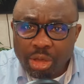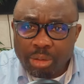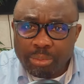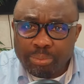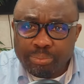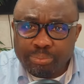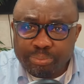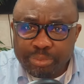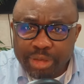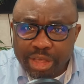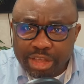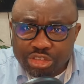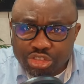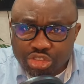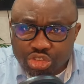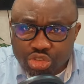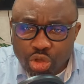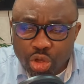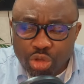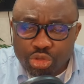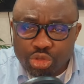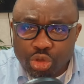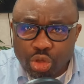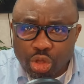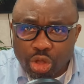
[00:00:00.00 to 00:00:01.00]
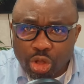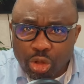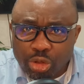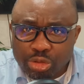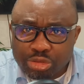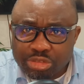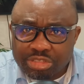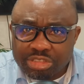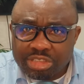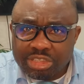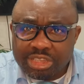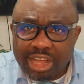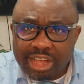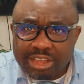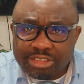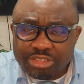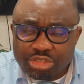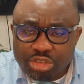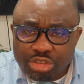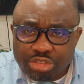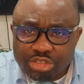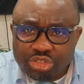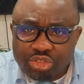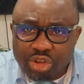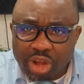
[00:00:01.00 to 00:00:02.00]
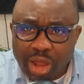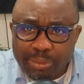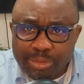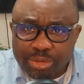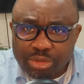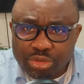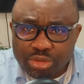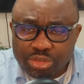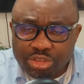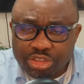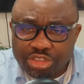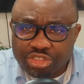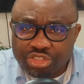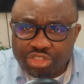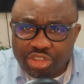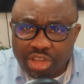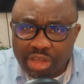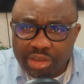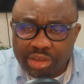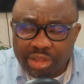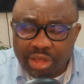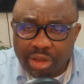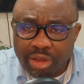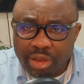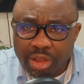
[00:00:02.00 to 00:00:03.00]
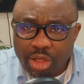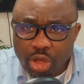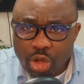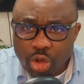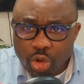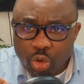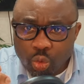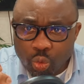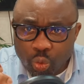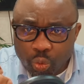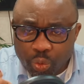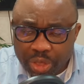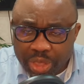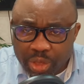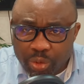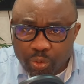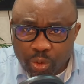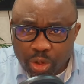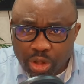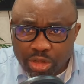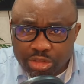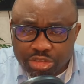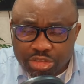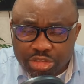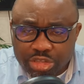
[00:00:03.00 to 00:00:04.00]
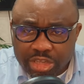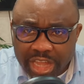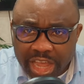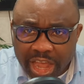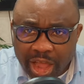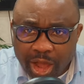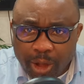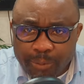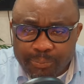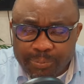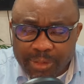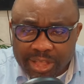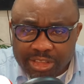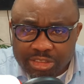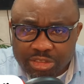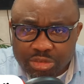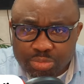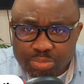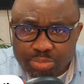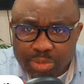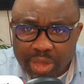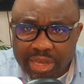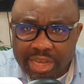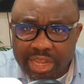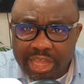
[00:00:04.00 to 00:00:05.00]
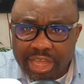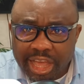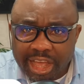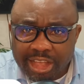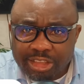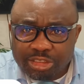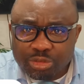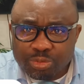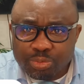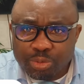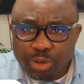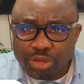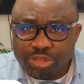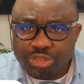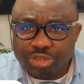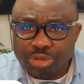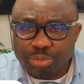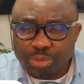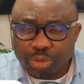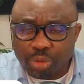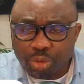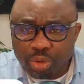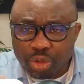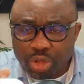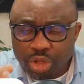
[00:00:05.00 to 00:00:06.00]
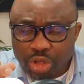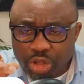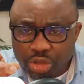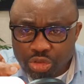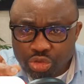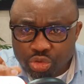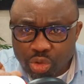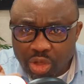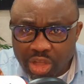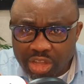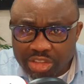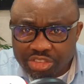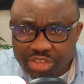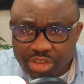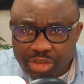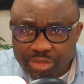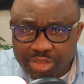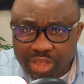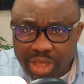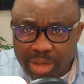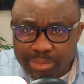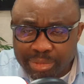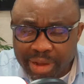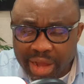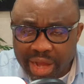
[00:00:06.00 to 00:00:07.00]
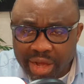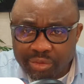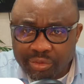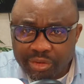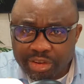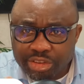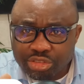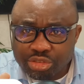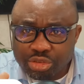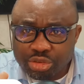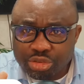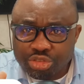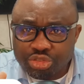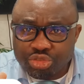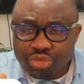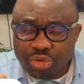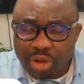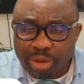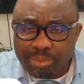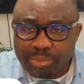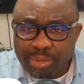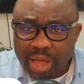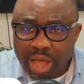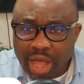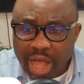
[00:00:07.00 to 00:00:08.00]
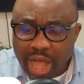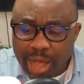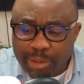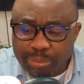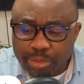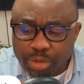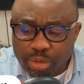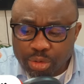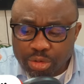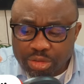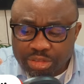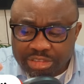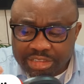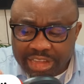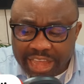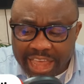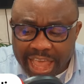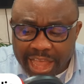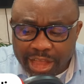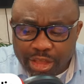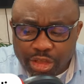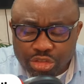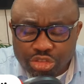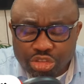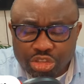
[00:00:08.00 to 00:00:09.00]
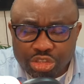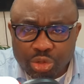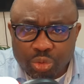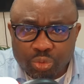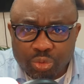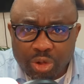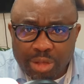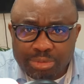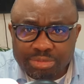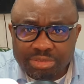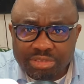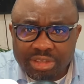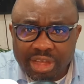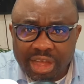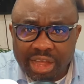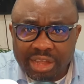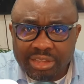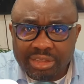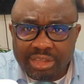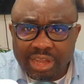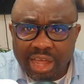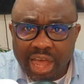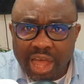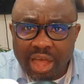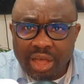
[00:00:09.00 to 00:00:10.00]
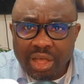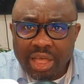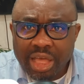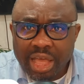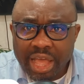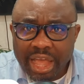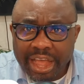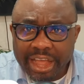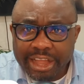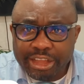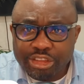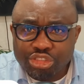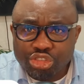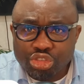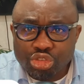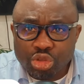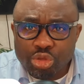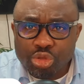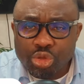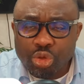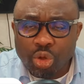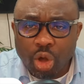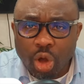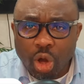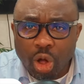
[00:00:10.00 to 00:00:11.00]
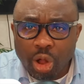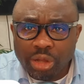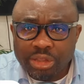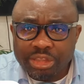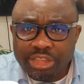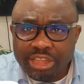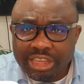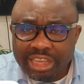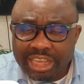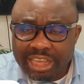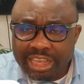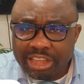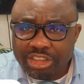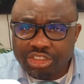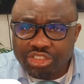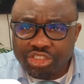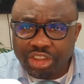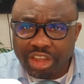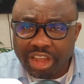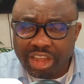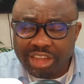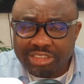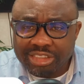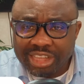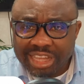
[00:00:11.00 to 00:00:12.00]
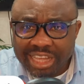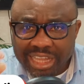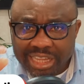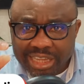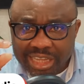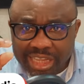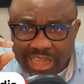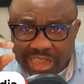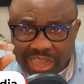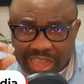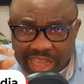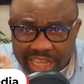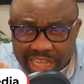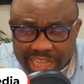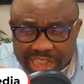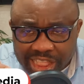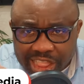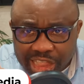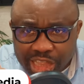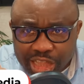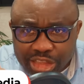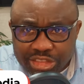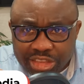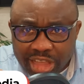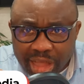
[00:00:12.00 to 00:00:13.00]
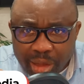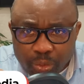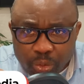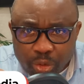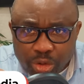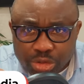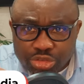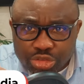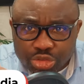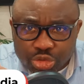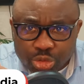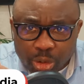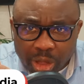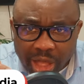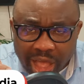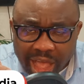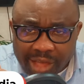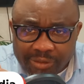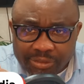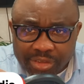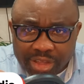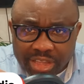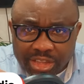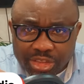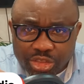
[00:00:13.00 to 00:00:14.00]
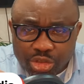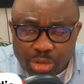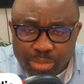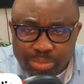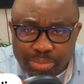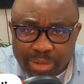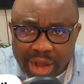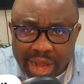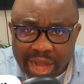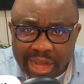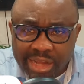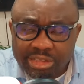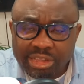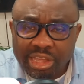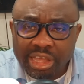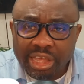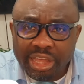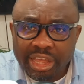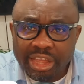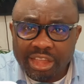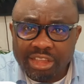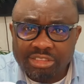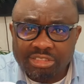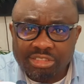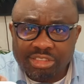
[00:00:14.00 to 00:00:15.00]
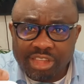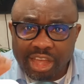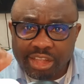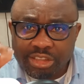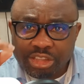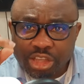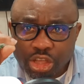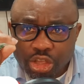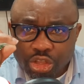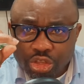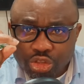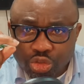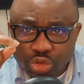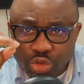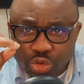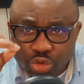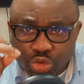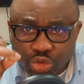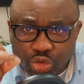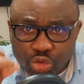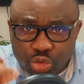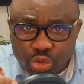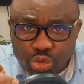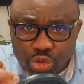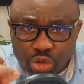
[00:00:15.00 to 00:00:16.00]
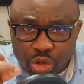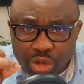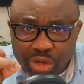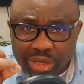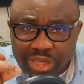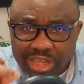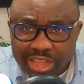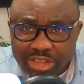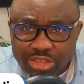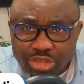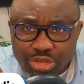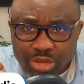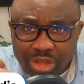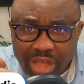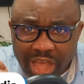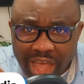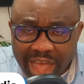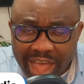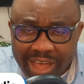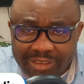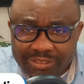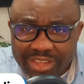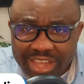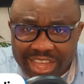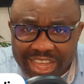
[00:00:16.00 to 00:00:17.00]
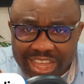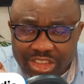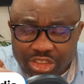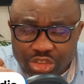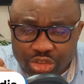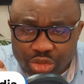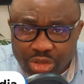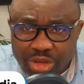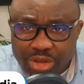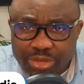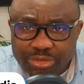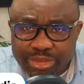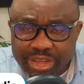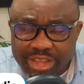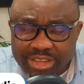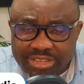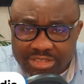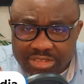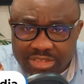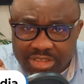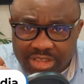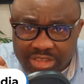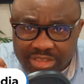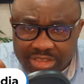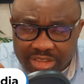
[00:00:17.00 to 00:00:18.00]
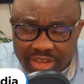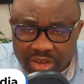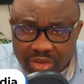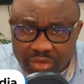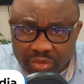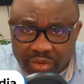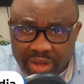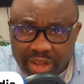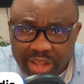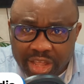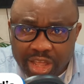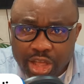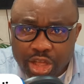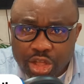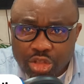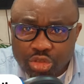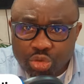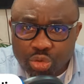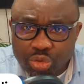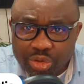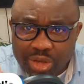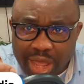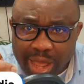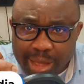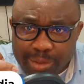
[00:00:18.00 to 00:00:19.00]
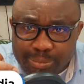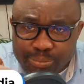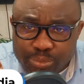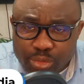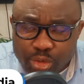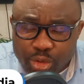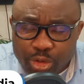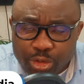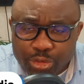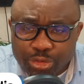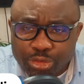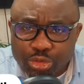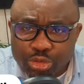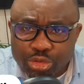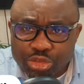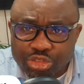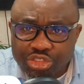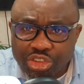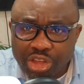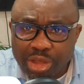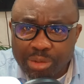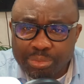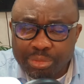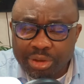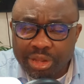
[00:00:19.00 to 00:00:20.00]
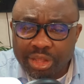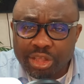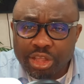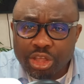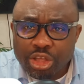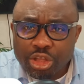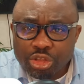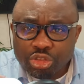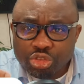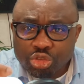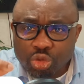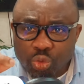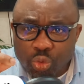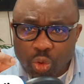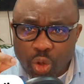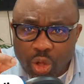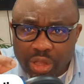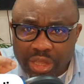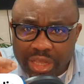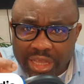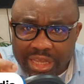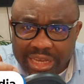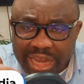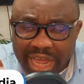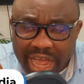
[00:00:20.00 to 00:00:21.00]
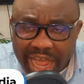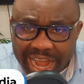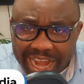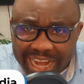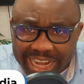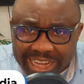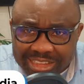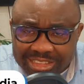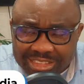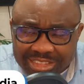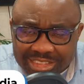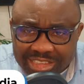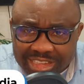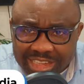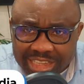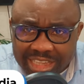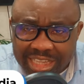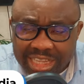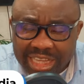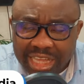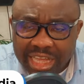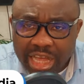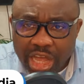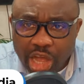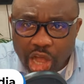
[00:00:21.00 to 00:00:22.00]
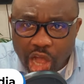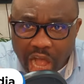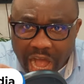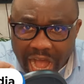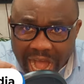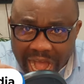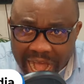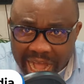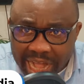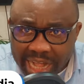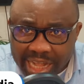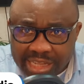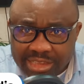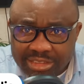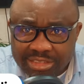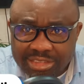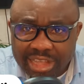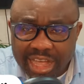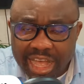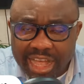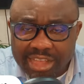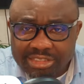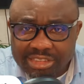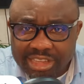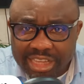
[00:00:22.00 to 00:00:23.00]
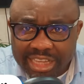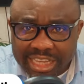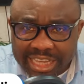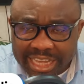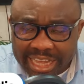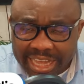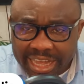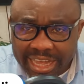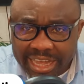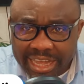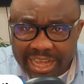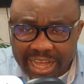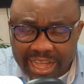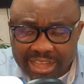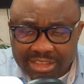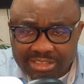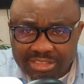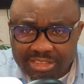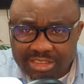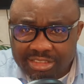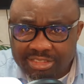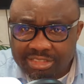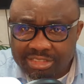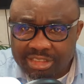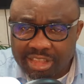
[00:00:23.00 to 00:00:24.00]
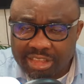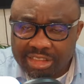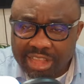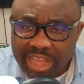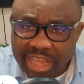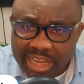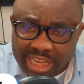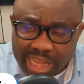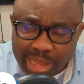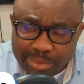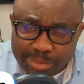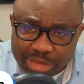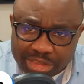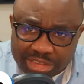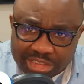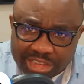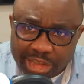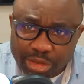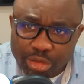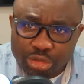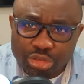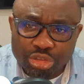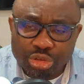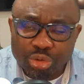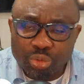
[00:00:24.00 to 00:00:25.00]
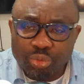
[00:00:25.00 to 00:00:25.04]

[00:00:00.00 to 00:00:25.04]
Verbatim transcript: Make sure you consider subscribing to this channel. We want to help as many as possible to achieve their migration dream. I'm going to take you to the website now and show you all the key change. The key thing that I want you to have in your mind is that you do not need to have a university degree to now move to Germany to work in IT and as a care assistant. Let me take you to the